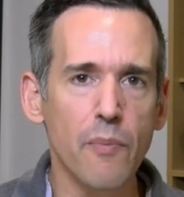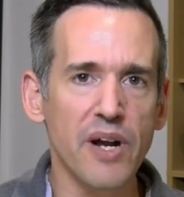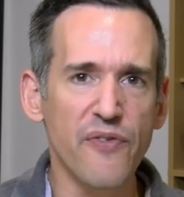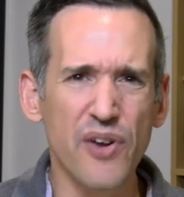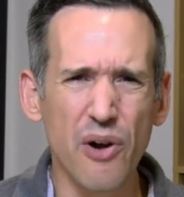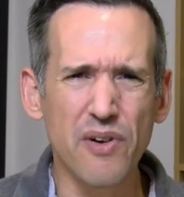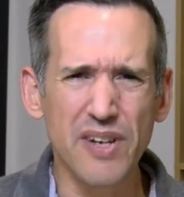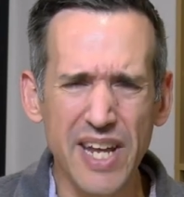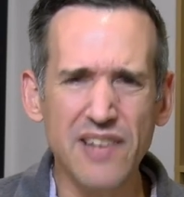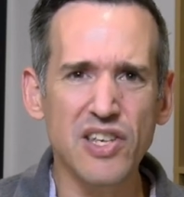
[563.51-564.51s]
but if you don't
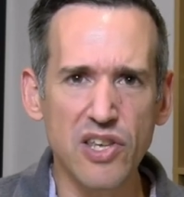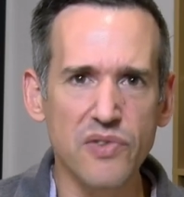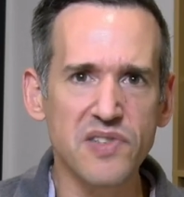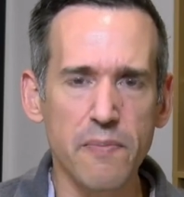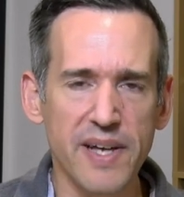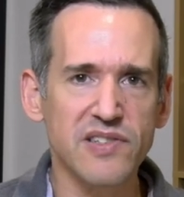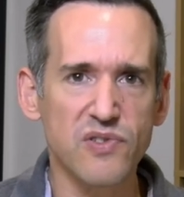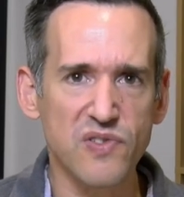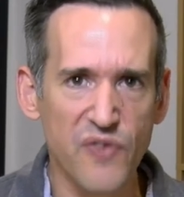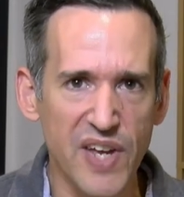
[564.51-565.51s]
need to use the mixer's